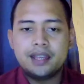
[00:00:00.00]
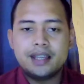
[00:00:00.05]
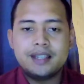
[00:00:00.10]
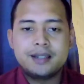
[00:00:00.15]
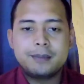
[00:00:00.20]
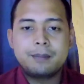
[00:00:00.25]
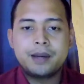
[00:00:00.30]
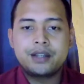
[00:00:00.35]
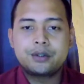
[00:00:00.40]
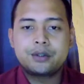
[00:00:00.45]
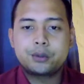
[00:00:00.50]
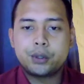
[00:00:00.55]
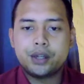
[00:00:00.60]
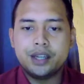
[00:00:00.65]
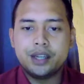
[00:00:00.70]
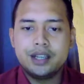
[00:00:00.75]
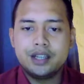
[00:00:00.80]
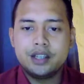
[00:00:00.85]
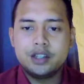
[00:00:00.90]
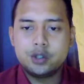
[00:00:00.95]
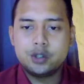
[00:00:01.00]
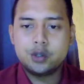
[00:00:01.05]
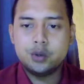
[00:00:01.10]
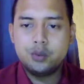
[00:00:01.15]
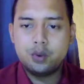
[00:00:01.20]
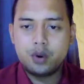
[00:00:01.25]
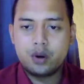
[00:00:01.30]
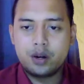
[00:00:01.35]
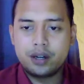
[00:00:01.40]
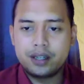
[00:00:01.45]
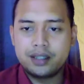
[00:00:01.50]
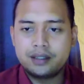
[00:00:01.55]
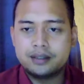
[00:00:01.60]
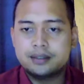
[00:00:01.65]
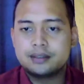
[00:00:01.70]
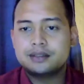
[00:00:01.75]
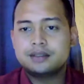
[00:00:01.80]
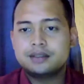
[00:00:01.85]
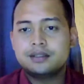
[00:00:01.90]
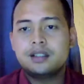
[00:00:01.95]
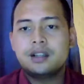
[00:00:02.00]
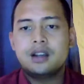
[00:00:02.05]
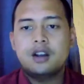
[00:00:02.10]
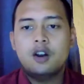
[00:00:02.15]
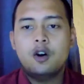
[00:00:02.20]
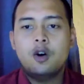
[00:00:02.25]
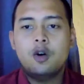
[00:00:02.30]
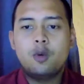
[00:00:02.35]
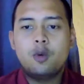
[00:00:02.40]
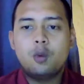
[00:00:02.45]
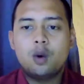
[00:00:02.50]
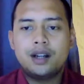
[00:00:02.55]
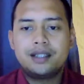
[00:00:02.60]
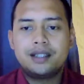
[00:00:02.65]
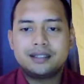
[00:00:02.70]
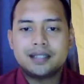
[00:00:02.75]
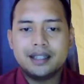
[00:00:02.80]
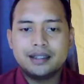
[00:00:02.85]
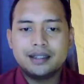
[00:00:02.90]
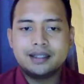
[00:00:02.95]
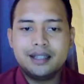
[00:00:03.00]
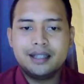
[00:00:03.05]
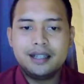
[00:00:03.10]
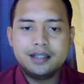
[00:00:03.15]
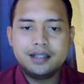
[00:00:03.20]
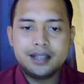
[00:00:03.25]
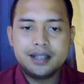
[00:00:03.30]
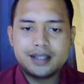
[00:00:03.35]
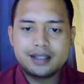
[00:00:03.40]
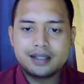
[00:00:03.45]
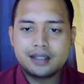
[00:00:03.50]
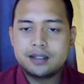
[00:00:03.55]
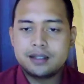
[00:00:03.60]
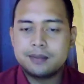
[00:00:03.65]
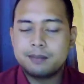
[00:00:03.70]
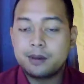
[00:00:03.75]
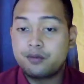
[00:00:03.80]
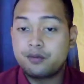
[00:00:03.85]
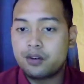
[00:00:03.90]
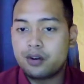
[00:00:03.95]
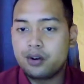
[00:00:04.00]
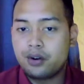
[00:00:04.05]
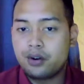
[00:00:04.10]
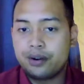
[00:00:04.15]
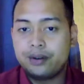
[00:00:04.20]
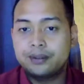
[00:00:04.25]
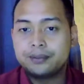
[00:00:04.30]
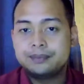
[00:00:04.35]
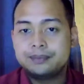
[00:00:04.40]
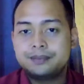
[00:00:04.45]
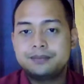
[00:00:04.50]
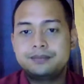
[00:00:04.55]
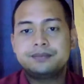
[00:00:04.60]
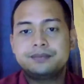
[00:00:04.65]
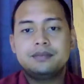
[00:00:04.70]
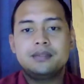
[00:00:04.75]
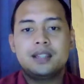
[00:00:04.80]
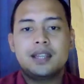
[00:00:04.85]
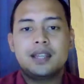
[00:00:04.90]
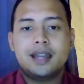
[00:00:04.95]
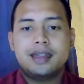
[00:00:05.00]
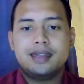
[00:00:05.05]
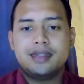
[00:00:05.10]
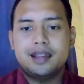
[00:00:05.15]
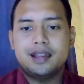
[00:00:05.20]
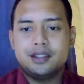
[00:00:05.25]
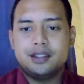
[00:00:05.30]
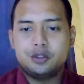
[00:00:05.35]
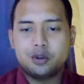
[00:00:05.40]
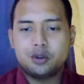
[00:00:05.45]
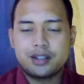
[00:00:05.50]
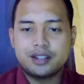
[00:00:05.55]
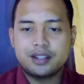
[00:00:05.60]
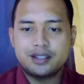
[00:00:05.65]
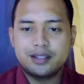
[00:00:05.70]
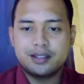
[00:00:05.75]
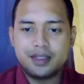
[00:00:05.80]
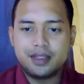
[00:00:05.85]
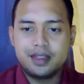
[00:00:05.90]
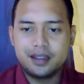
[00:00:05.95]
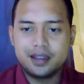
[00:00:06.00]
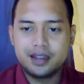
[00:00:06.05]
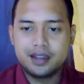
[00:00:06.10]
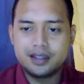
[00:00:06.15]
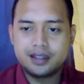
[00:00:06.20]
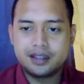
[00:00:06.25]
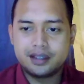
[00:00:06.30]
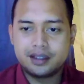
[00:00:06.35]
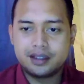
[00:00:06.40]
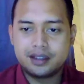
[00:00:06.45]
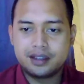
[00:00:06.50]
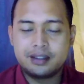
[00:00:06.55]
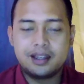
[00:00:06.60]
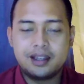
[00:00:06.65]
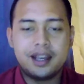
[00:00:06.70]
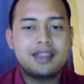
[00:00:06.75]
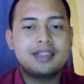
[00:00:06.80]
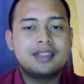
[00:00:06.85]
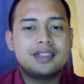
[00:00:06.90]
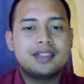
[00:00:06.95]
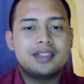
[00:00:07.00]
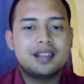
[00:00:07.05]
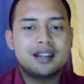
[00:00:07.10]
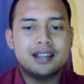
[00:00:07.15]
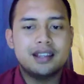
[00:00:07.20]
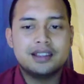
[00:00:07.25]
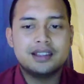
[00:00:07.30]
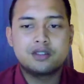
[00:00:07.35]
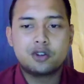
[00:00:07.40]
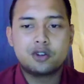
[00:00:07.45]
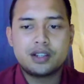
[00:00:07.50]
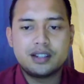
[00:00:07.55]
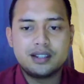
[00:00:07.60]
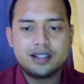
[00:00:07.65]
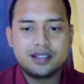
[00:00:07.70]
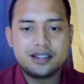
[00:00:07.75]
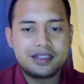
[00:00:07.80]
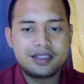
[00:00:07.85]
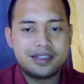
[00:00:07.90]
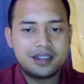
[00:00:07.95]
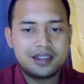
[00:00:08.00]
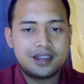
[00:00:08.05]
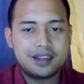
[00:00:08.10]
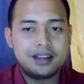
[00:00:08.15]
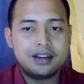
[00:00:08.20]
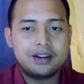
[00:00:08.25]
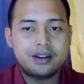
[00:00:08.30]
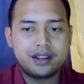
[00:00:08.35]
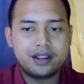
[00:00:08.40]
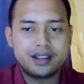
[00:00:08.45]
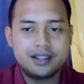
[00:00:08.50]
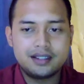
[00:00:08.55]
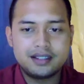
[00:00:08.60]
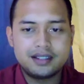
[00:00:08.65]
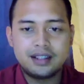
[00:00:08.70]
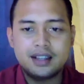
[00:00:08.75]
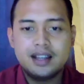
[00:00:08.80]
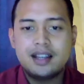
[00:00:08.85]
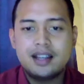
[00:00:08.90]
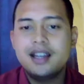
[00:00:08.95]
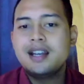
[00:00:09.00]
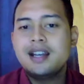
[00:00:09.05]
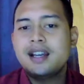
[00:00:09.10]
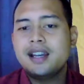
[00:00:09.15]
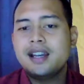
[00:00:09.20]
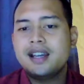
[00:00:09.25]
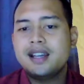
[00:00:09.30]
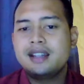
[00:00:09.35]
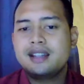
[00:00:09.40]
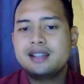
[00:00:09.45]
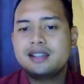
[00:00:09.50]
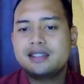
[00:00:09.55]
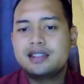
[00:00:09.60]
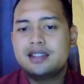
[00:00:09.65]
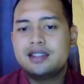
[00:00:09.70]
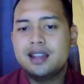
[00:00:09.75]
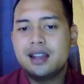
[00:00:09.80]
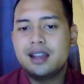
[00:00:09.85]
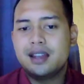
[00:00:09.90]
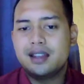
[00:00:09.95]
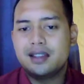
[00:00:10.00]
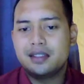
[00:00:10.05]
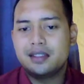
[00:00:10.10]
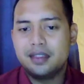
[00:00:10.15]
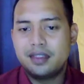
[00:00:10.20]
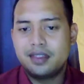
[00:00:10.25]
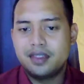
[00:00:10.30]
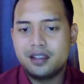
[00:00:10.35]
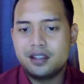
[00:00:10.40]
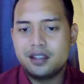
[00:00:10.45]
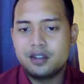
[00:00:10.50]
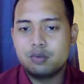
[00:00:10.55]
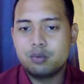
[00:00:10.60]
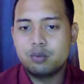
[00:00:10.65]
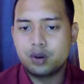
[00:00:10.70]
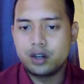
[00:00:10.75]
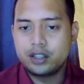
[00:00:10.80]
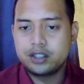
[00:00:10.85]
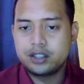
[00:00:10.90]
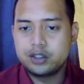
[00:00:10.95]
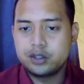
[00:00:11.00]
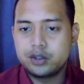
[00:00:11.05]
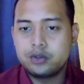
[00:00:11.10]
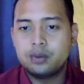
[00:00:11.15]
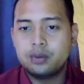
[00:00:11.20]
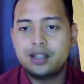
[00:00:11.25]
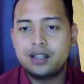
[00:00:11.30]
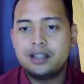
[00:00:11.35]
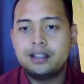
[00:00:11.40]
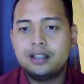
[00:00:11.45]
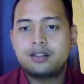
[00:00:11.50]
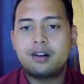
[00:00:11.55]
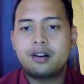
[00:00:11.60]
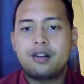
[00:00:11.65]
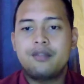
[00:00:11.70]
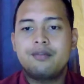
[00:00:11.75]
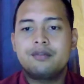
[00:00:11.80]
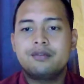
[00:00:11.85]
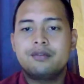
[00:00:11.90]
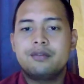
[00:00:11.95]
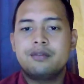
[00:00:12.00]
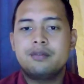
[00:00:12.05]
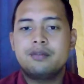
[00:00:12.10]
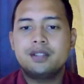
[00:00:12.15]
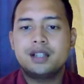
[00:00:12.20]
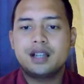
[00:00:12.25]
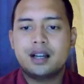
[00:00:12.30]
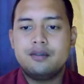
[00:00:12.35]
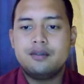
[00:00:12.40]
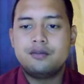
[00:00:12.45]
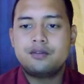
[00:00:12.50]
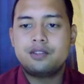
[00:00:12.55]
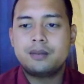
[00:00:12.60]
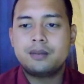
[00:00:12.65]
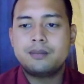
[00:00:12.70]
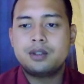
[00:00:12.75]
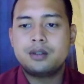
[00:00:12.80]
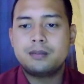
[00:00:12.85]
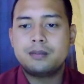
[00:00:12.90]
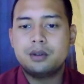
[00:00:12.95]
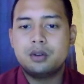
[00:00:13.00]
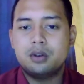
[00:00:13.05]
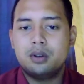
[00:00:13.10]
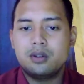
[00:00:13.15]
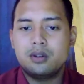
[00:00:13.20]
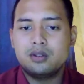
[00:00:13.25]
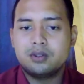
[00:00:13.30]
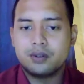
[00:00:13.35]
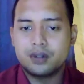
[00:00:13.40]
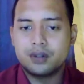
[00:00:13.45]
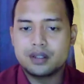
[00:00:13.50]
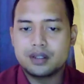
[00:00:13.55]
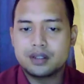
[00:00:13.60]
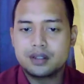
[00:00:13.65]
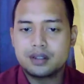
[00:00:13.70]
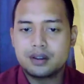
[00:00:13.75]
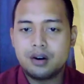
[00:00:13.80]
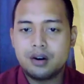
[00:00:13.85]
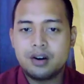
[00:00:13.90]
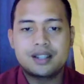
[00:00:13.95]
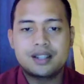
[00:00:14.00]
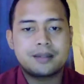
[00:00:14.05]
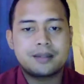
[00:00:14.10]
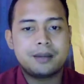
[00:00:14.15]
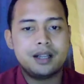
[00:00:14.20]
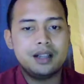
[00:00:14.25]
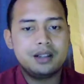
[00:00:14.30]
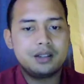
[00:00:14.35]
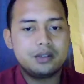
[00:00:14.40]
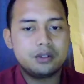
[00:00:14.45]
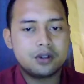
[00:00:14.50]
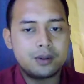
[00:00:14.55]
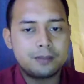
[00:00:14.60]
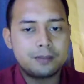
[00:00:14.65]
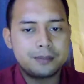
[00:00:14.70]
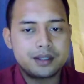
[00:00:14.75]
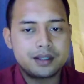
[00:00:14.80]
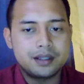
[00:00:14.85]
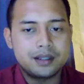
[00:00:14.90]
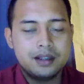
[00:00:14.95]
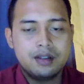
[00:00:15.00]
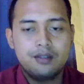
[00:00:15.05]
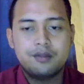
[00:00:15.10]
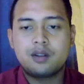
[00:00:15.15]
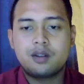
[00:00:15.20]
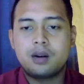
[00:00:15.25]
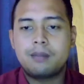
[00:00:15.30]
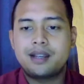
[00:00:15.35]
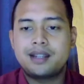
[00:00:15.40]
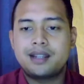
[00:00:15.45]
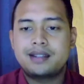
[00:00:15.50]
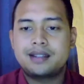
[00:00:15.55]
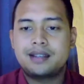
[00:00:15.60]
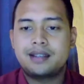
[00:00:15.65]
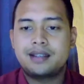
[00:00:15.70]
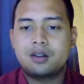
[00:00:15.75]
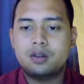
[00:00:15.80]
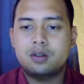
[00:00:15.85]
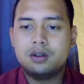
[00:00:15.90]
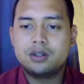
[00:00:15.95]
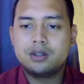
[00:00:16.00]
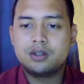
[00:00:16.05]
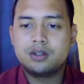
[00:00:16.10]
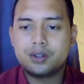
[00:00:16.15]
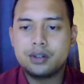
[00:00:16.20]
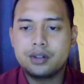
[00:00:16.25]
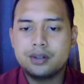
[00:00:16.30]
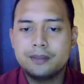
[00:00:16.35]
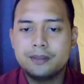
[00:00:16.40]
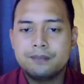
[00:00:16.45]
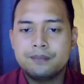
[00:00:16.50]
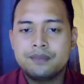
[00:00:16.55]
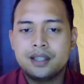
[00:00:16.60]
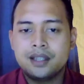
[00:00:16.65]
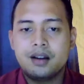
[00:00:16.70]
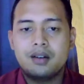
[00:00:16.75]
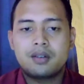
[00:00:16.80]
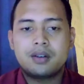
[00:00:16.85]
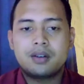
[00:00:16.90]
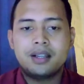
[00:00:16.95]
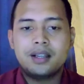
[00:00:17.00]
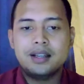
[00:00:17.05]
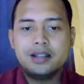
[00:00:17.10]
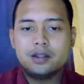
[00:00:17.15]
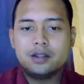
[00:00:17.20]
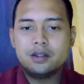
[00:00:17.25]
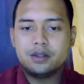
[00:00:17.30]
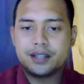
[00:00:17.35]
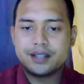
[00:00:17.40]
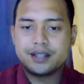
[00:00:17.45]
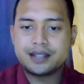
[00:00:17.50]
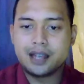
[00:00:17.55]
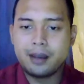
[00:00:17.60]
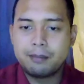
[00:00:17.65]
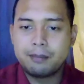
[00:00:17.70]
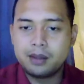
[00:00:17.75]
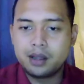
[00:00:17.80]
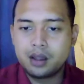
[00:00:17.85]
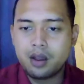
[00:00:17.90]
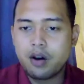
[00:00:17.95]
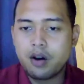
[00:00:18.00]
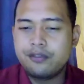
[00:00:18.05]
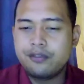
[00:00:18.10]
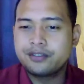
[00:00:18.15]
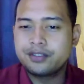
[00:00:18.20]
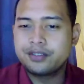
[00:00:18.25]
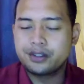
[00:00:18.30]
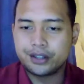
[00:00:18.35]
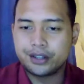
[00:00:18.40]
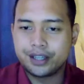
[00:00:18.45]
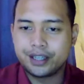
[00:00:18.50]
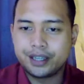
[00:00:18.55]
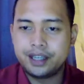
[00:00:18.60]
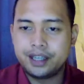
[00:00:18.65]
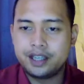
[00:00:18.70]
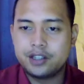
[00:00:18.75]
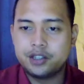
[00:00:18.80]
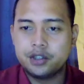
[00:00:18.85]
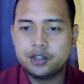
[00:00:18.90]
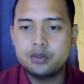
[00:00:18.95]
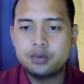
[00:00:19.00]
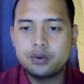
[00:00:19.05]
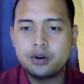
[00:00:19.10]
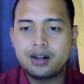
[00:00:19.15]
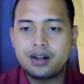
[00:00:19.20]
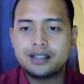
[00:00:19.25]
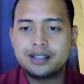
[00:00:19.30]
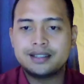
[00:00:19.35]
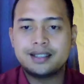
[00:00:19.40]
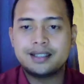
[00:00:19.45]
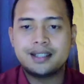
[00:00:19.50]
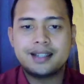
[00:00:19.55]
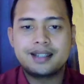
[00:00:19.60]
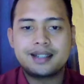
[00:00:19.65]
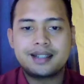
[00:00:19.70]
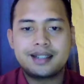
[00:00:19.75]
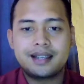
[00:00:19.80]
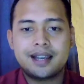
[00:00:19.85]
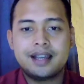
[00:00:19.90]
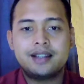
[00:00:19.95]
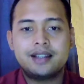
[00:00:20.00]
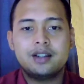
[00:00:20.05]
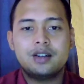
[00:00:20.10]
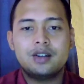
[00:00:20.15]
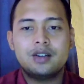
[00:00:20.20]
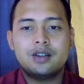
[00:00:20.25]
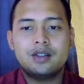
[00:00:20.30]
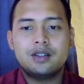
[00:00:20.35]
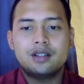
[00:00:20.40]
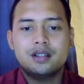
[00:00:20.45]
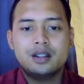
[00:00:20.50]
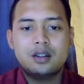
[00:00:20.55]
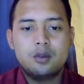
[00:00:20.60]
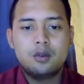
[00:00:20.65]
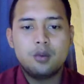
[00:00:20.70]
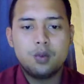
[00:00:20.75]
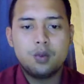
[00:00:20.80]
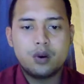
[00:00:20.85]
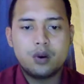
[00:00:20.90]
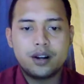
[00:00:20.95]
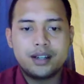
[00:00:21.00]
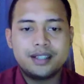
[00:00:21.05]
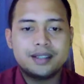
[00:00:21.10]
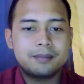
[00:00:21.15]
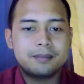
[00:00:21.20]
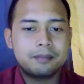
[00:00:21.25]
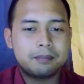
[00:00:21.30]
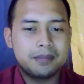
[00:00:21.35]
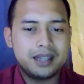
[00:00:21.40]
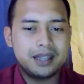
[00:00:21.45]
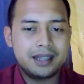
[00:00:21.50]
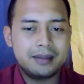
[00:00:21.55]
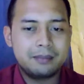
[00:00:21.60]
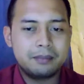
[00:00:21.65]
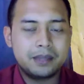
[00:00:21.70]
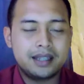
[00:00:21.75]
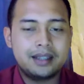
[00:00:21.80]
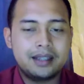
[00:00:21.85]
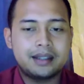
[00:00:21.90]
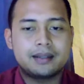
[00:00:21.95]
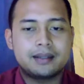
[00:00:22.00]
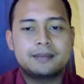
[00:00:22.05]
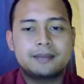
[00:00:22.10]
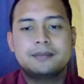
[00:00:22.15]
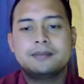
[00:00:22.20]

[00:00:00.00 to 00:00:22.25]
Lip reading: that's by creating a new word, a word that didn't exist before. And the interesting thing is, here is that these words usually come from subcultures or small groups from inside a culture. A really good example of creating a new word is slang word bling bling.